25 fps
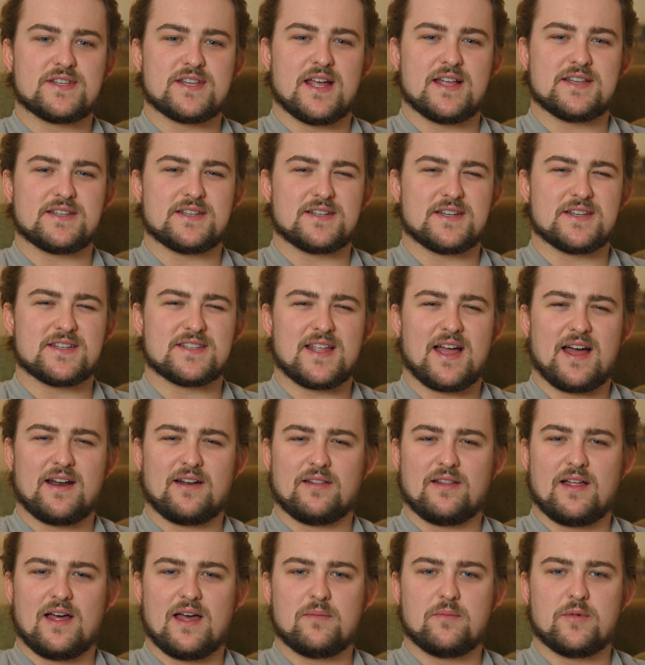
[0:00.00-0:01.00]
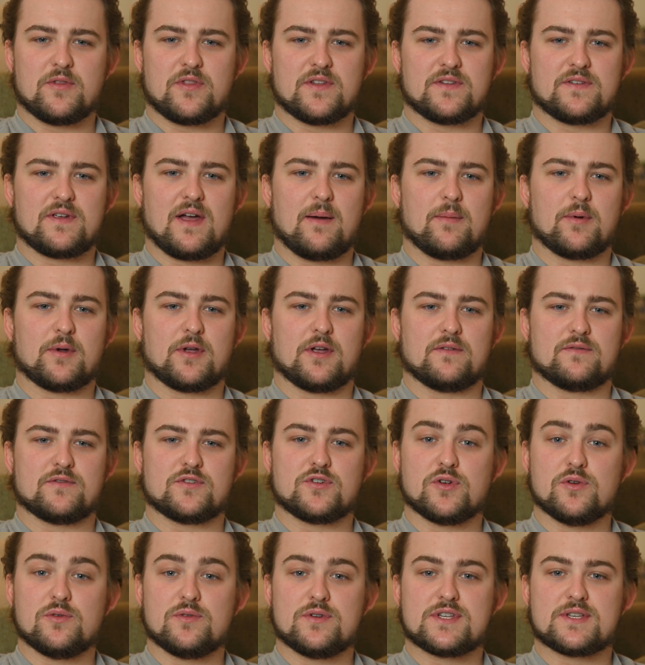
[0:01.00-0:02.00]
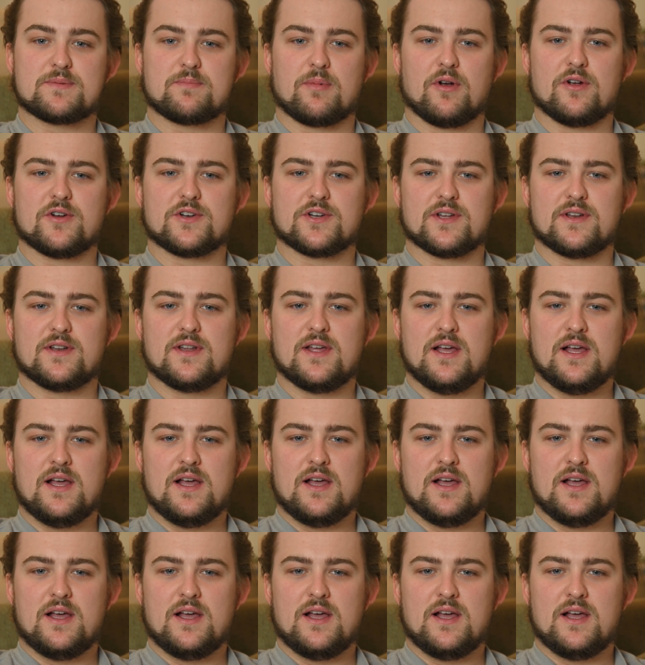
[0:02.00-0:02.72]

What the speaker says: as it does not align with the topic of true dispersion